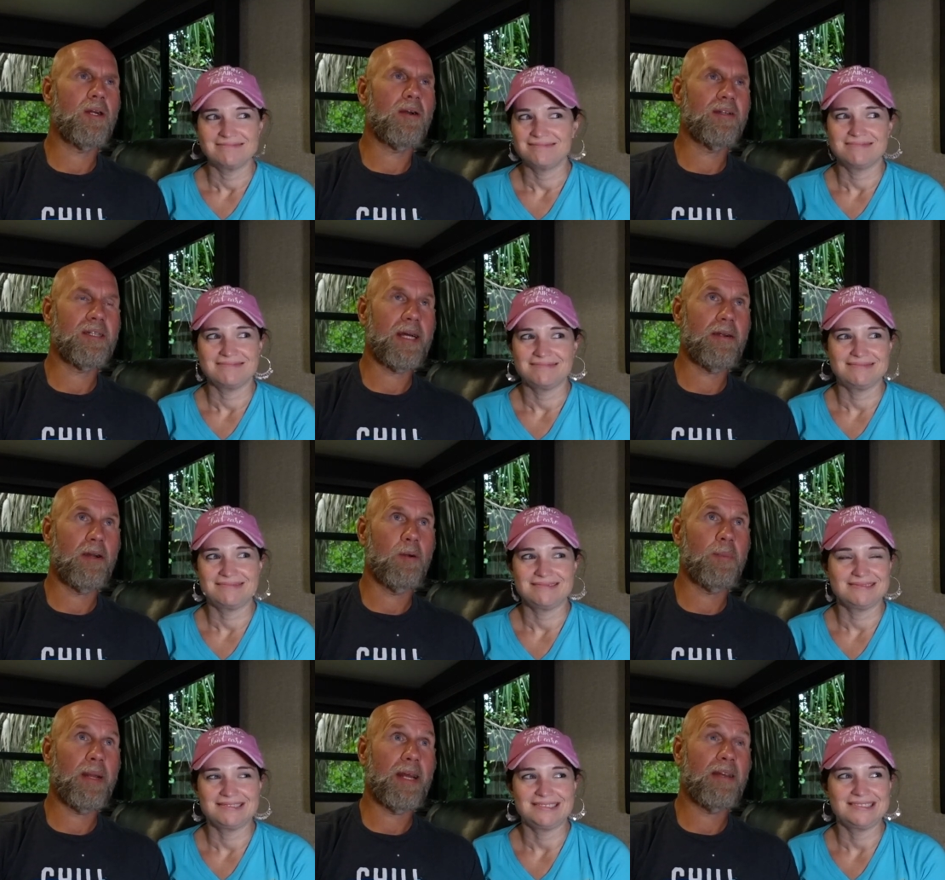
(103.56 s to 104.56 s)
Speaker 1: our entire
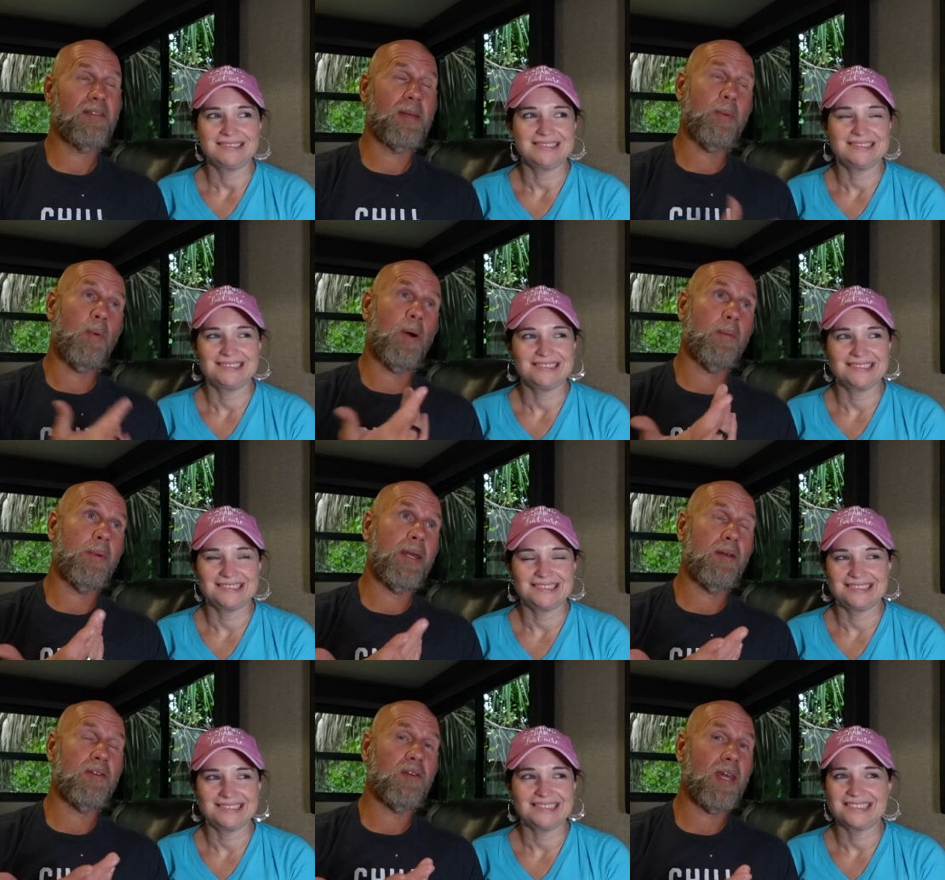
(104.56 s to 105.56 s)
opening, because number one, we
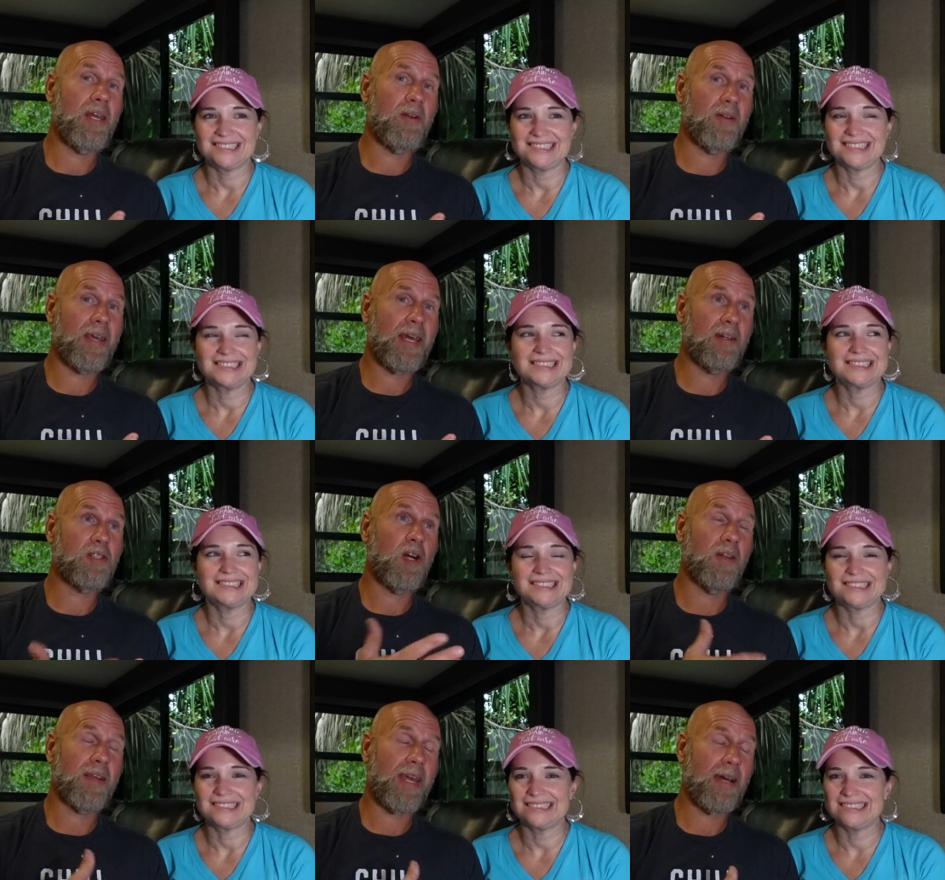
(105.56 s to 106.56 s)
don't do Keto
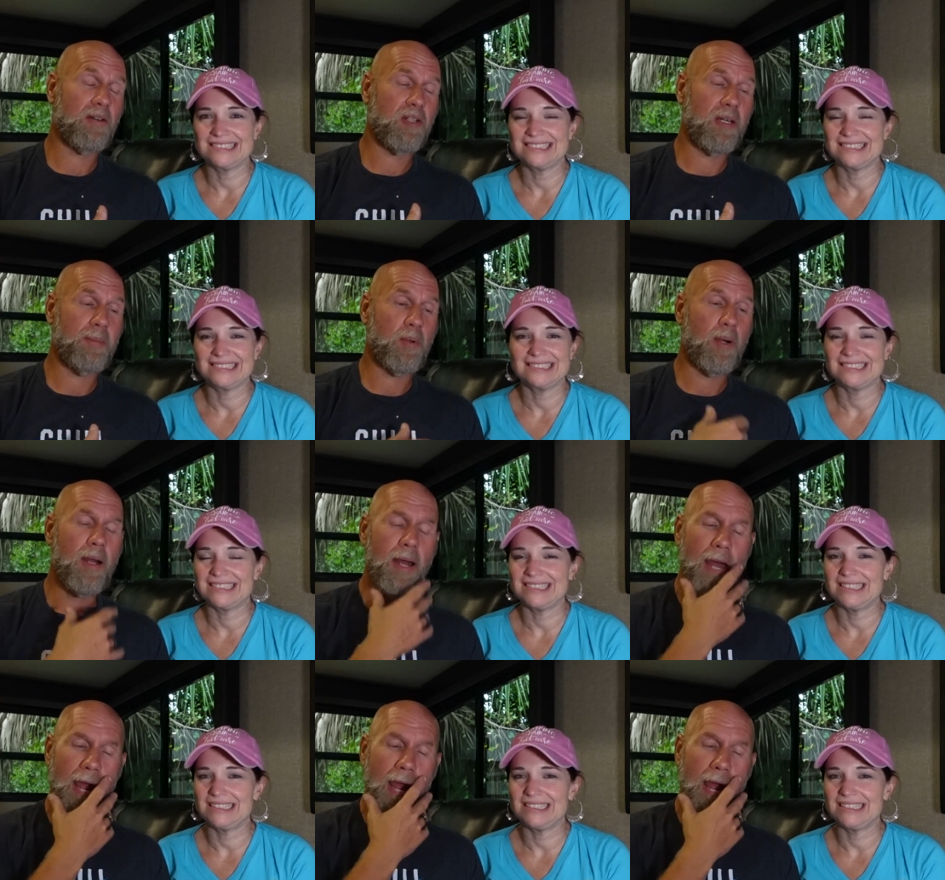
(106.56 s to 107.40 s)
on the couch anymore.